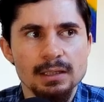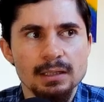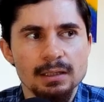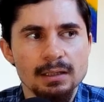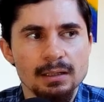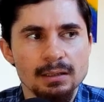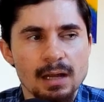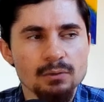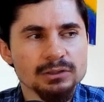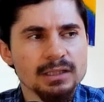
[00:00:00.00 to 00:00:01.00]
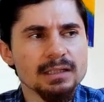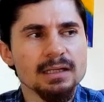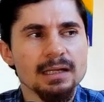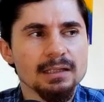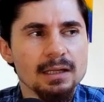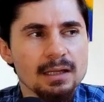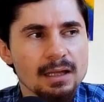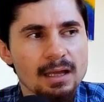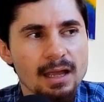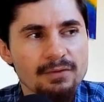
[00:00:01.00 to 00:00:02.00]
I was thinking, like,
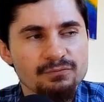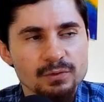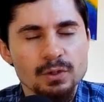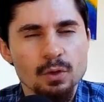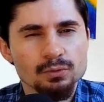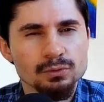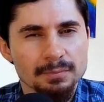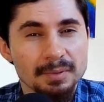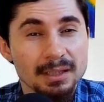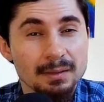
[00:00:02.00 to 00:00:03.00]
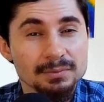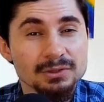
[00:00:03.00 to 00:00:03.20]
if we go to the pubs,